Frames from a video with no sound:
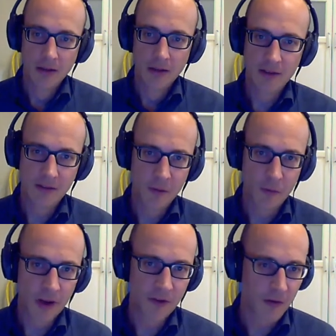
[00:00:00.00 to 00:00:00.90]
this is the
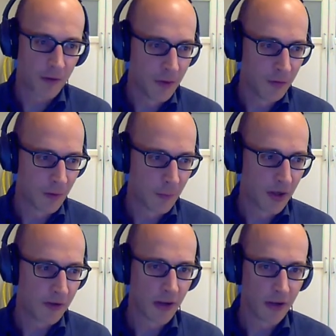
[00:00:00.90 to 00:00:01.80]
risk of using a
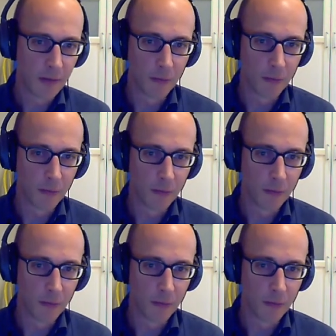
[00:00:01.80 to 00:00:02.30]
pre-trained network.